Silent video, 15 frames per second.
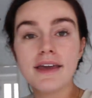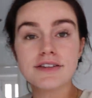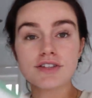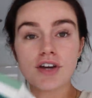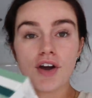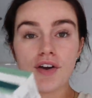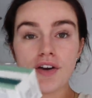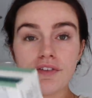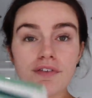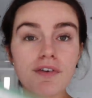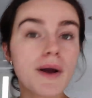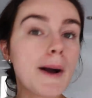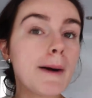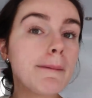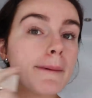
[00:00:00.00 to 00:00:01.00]
So only for a
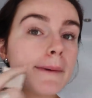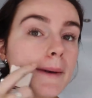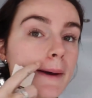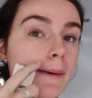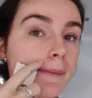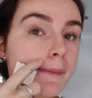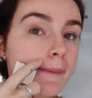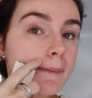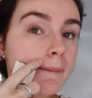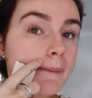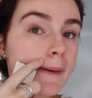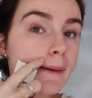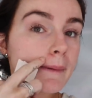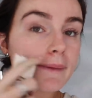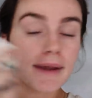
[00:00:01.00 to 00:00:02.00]
couple nights
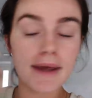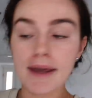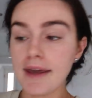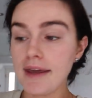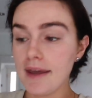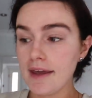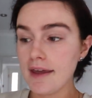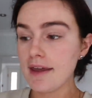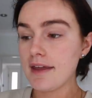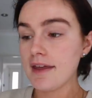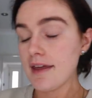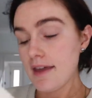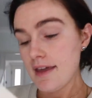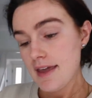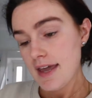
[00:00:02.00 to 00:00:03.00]
around here.
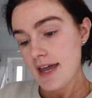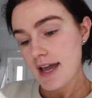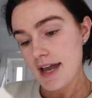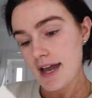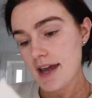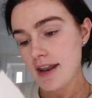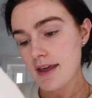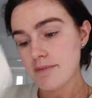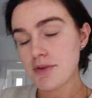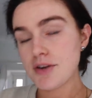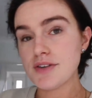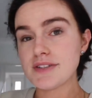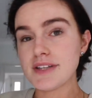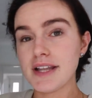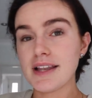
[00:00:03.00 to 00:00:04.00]
And I'm
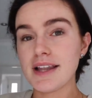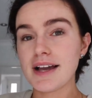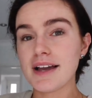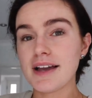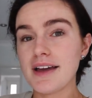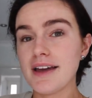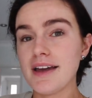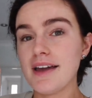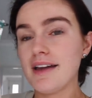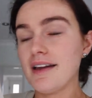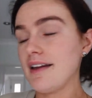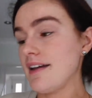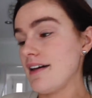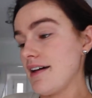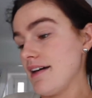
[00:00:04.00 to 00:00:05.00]
using like
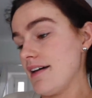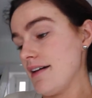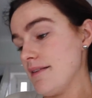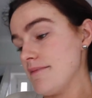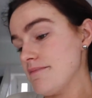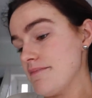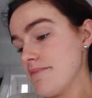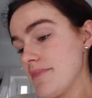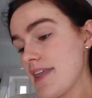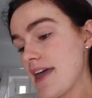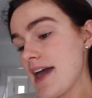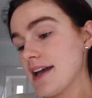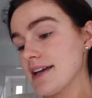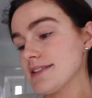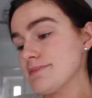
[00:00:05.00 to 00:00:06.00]
a um,
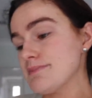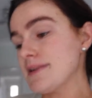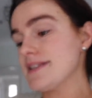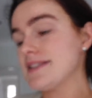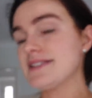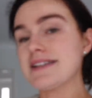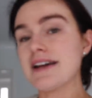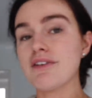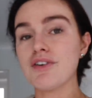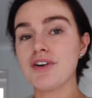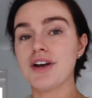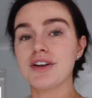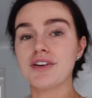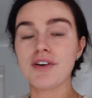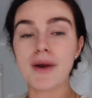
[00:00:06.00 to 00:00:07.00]
eczema
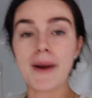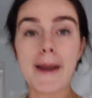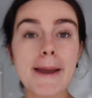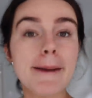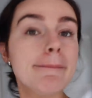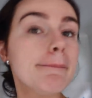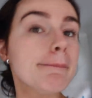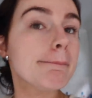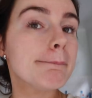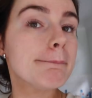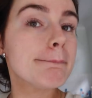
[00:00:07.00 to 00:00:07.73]
steroid cream.